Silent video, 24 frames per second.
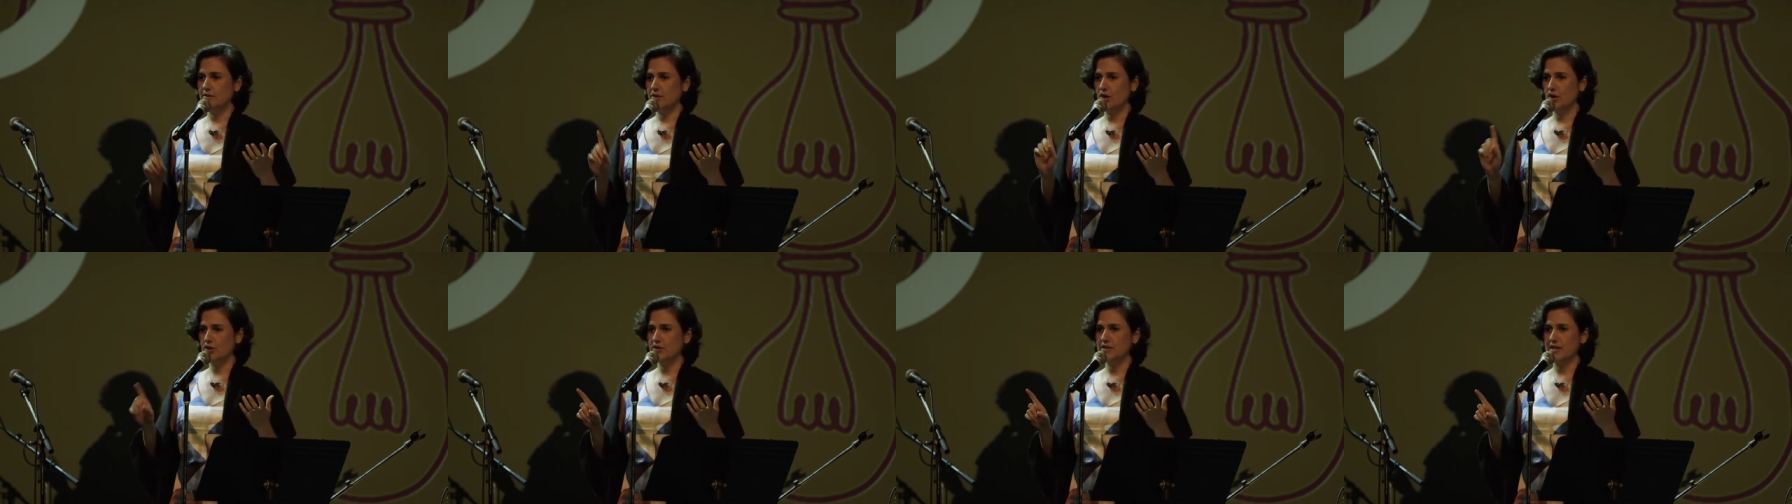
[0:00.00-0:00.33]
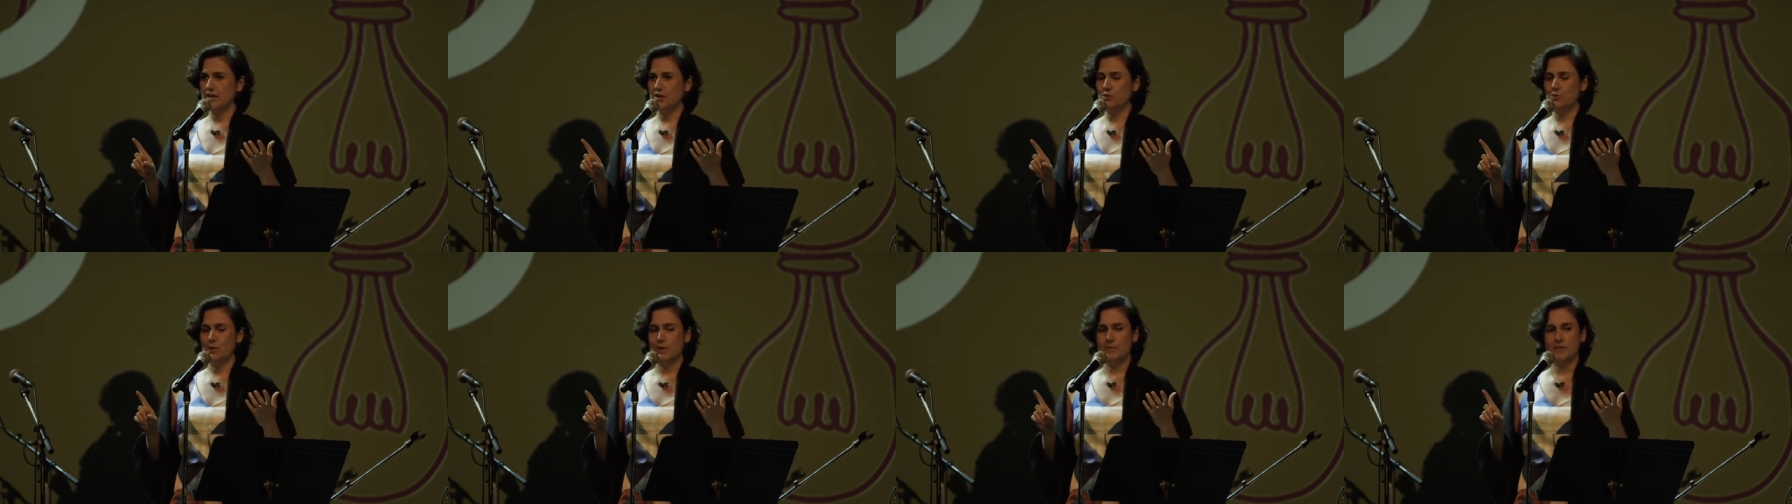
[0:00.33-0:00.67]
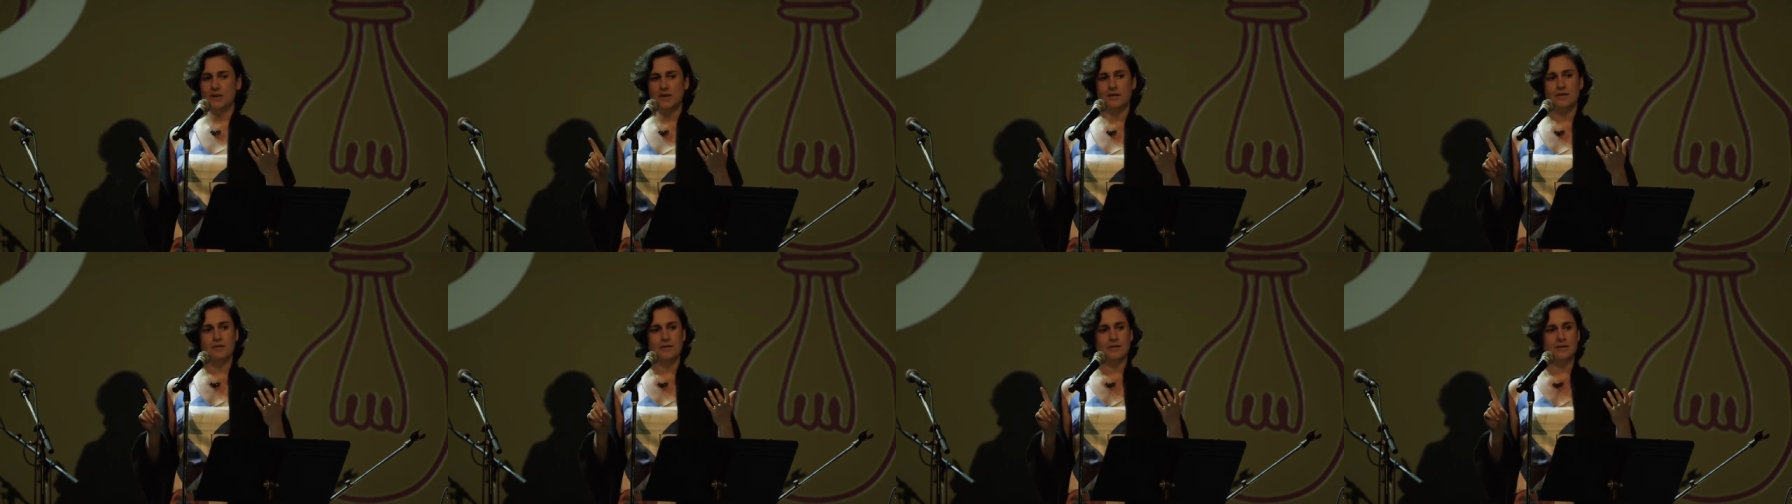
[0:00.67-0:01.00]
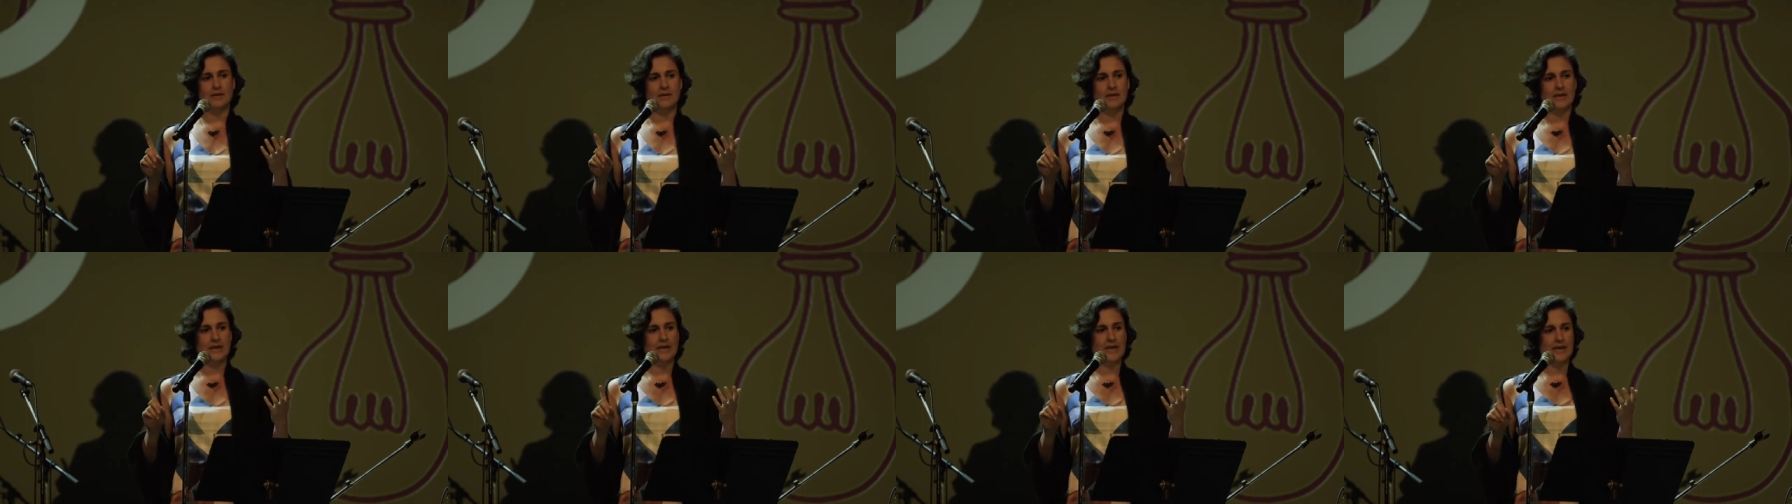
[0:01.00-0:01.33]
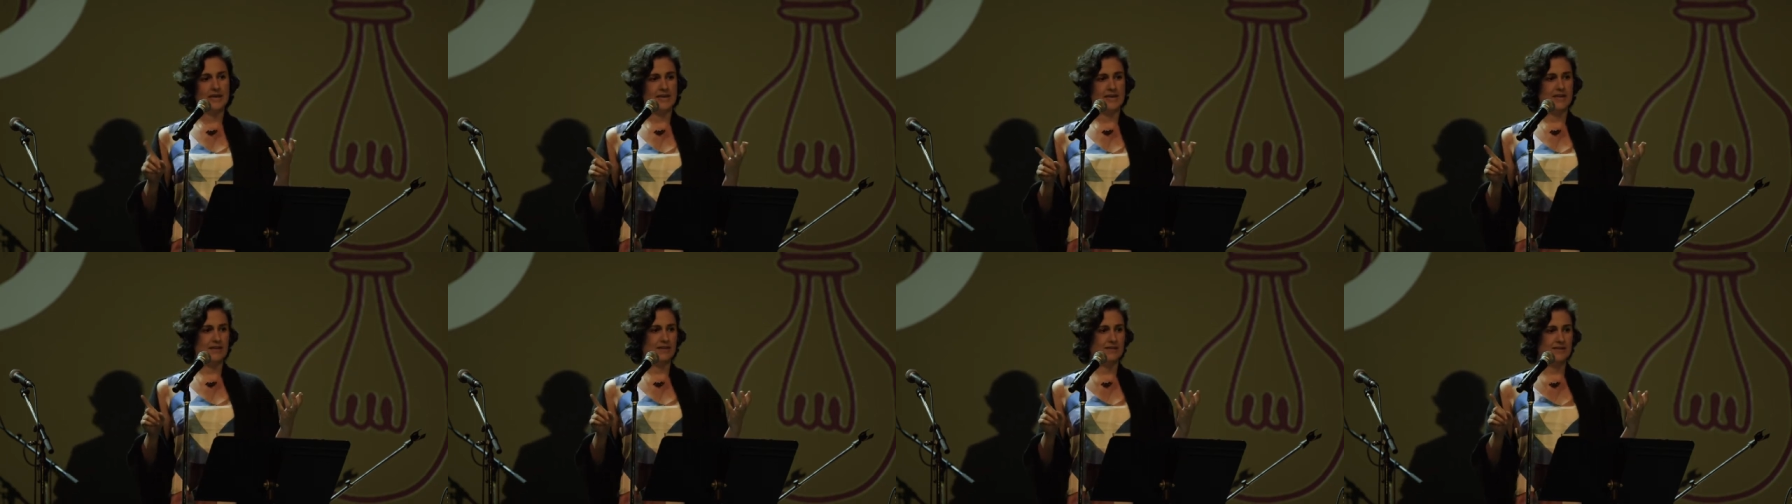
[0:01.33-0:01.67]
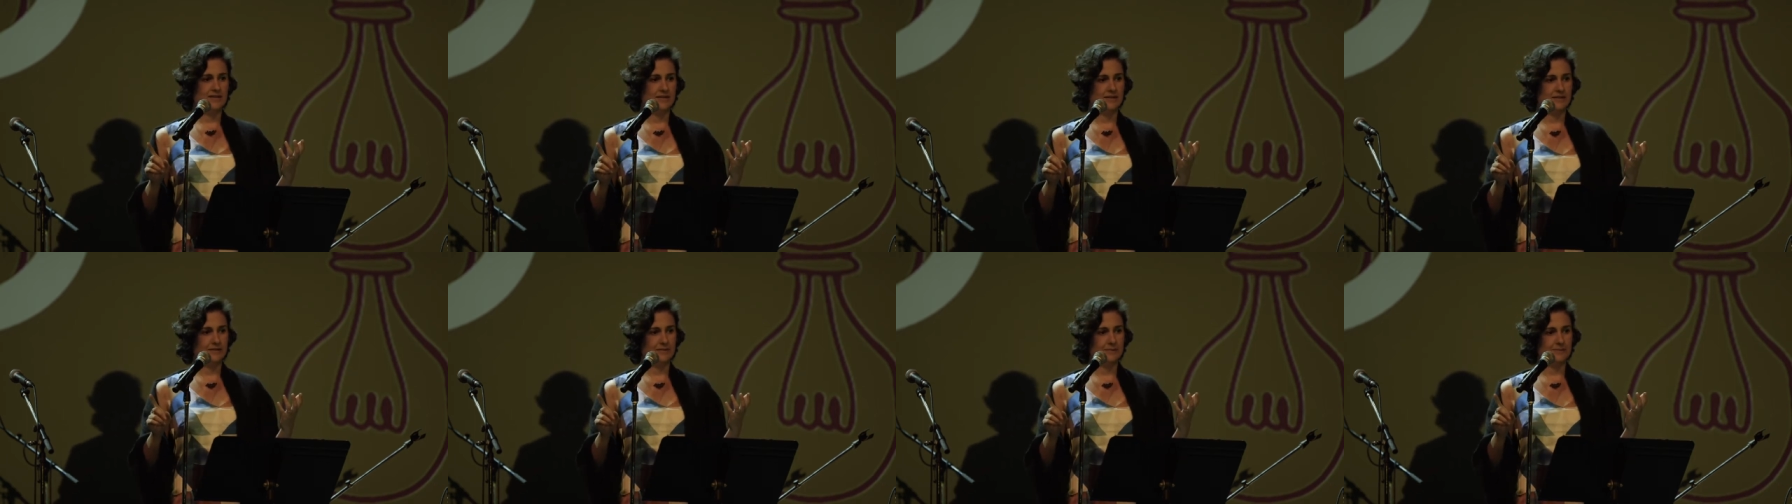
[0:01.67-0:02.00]
not yet women, in
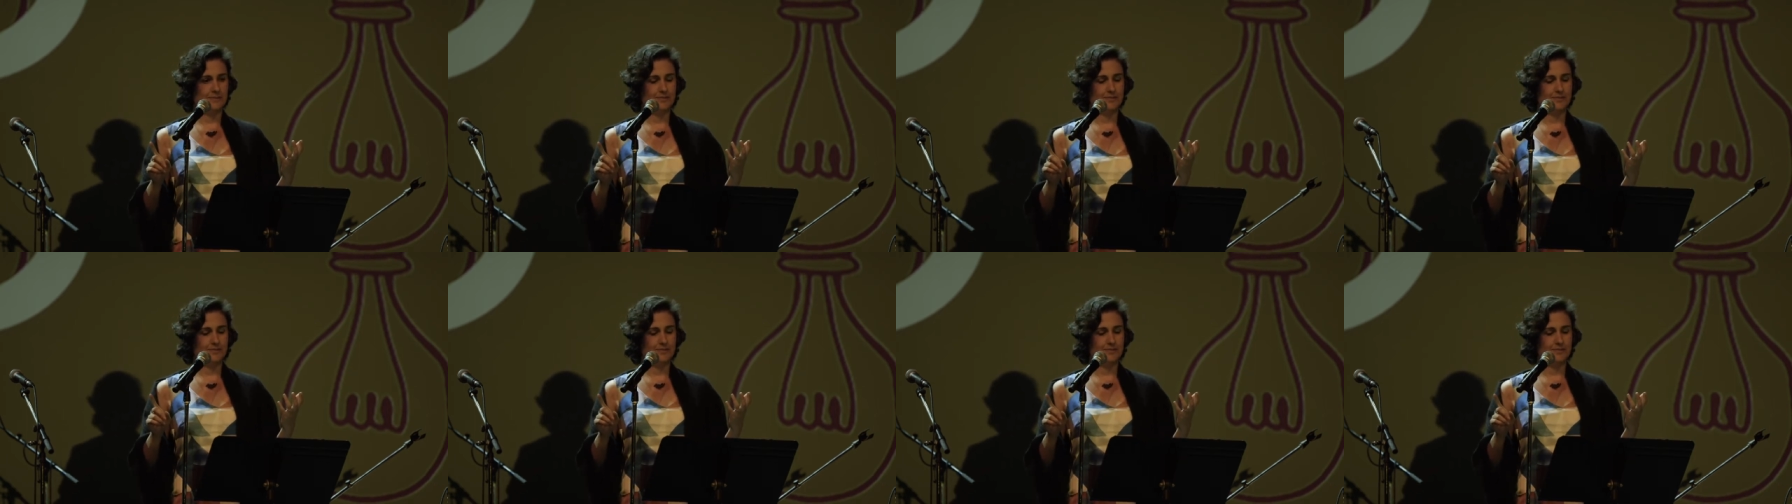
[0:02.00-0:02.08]
India.